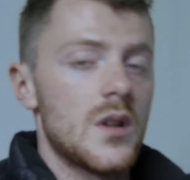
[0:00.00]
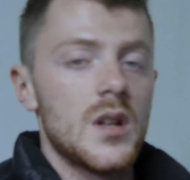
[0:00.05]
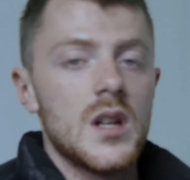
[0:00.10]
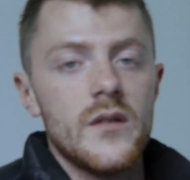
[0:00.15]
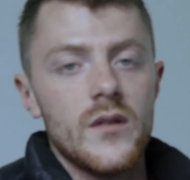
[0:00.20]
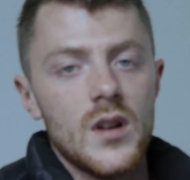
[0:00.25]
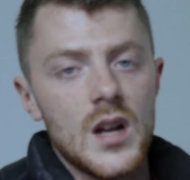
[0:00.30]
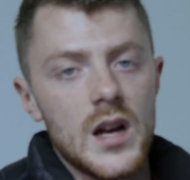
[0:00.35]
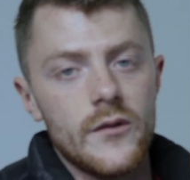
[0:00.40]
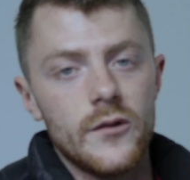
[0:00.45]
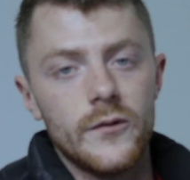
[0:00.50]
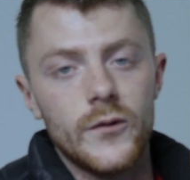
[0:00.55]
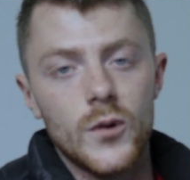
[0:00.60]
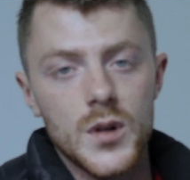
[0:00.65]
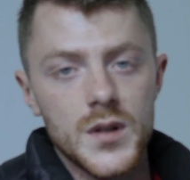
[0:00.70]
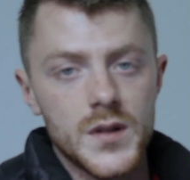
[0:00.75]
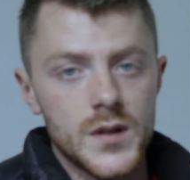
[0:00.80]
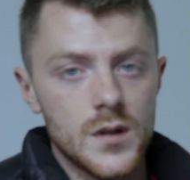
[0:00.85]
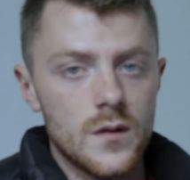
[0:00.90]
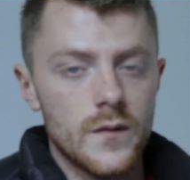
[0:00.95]
you can even have a
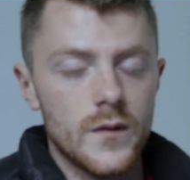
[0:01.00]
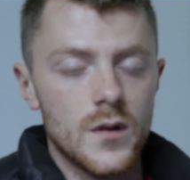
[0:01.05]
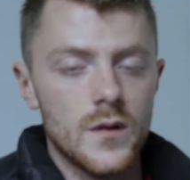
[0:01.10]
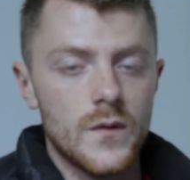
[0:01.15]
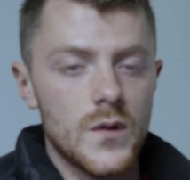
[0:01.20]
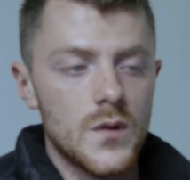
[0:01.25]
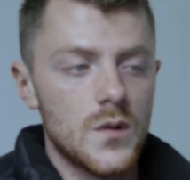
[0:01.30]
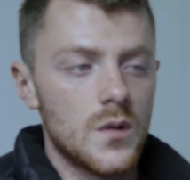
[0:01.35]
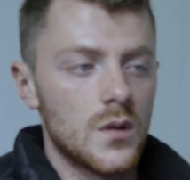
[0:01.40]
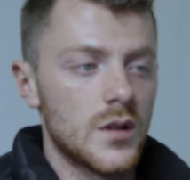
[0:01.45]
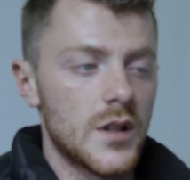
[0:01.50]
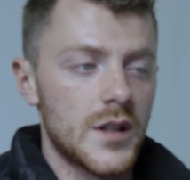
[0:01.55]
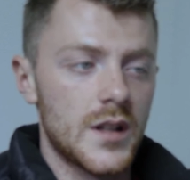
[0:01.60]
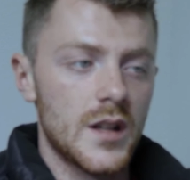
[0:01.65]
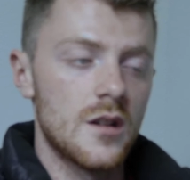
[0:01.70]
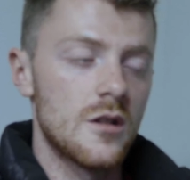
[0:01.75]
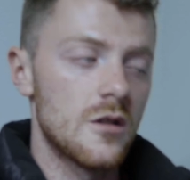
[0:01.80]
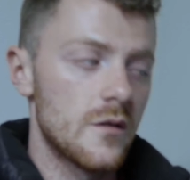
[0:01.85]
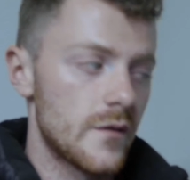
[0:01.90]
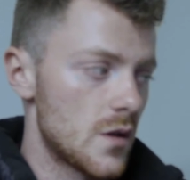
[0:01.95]
voiceover if you're doing like
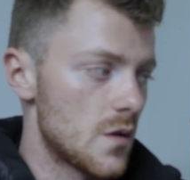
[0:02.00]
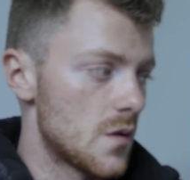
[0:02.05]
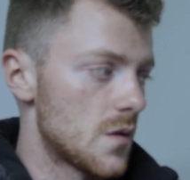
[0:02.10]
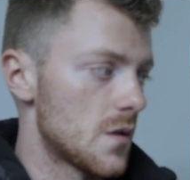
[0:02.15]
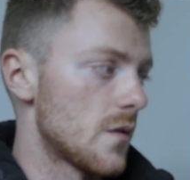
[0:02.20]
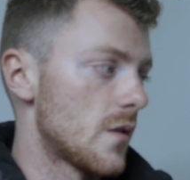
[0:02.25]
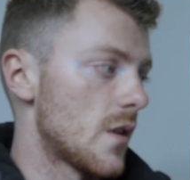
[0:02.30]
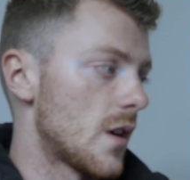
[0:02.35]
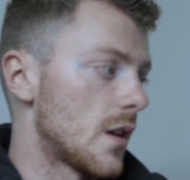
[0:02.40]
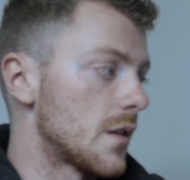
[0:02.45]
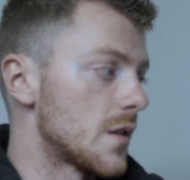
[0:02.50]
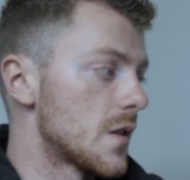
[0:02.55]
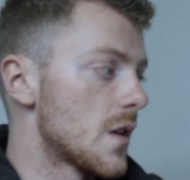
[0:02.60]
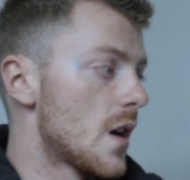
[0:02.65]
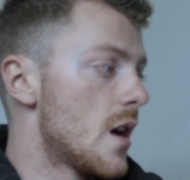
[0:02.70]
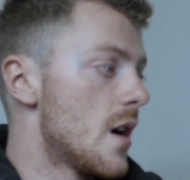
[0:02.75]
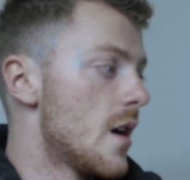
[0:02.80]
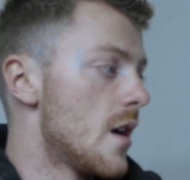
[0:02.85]
interviews or things.